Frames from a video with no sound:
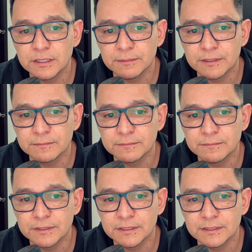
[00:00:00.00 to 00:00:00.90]
Well,
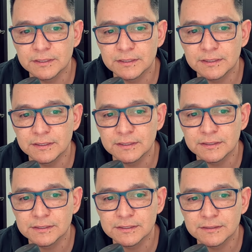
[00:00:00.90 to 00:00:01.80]
it won't let
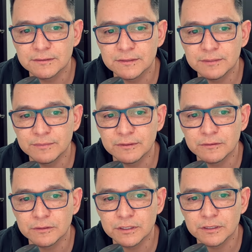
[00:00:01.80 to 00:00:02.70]
me grab it.
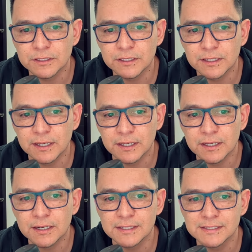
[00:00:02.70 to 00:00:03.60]
There it is.
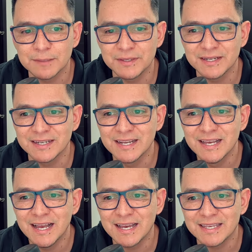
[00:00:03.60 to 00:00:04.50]
Look.
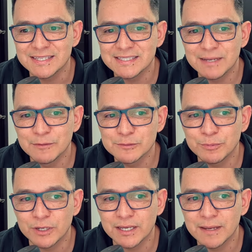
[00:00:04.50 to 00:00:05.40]
Here we are, for
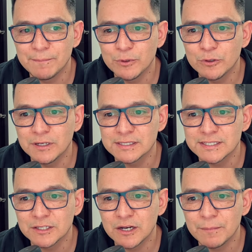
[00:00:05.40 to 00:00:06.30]
example, making
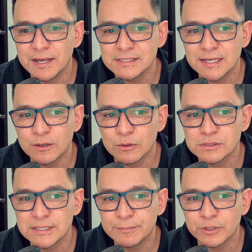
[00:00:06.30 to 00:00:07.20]
it narrower,
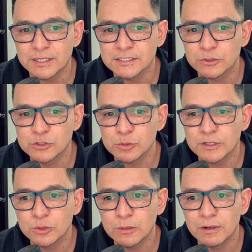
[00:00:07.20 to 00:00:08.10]
because I'm
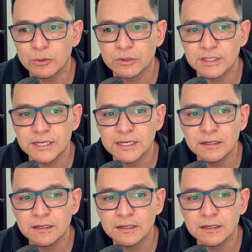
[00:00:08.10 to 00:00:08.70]
increasing the value of a.